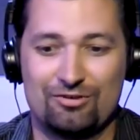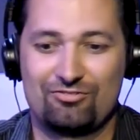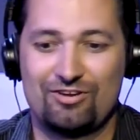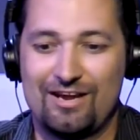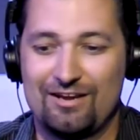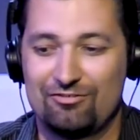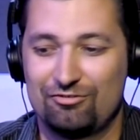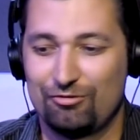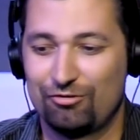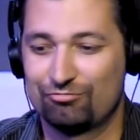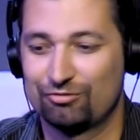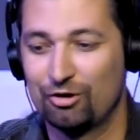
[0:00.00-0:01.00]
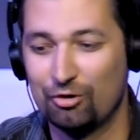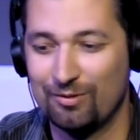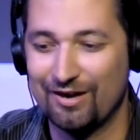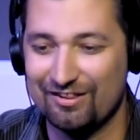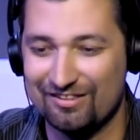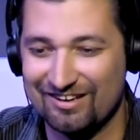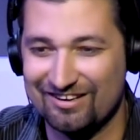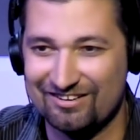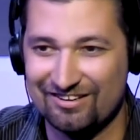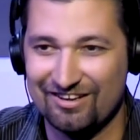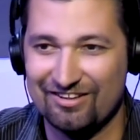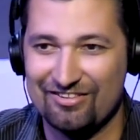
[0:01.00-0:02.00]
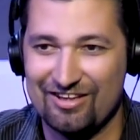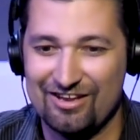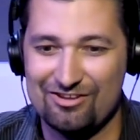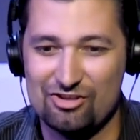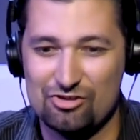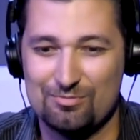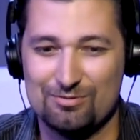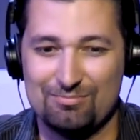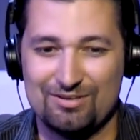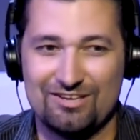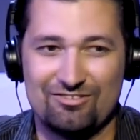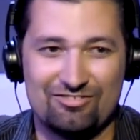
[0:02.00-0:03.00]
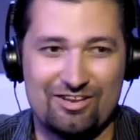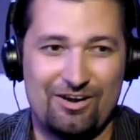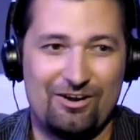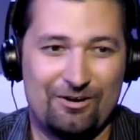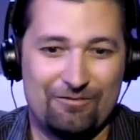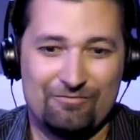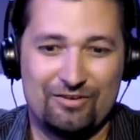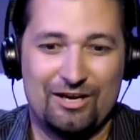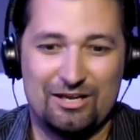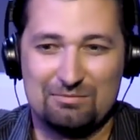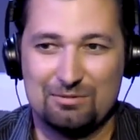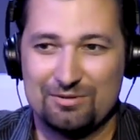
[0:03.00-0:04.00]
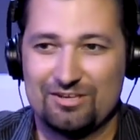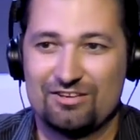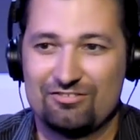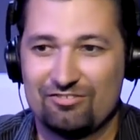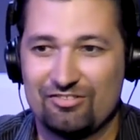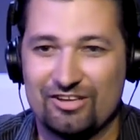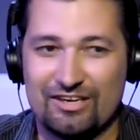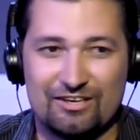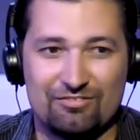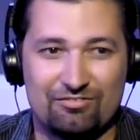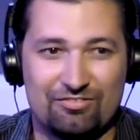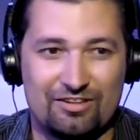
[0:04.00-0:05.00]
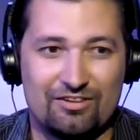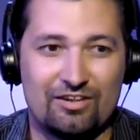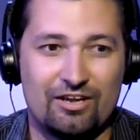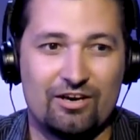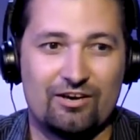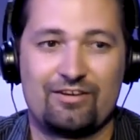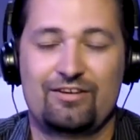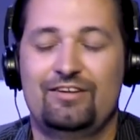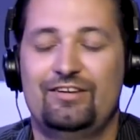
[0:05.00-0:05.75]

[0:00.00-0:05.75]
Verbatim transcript: decide to throw away the idea that human beings ha- are valuable because of the kind of thing they are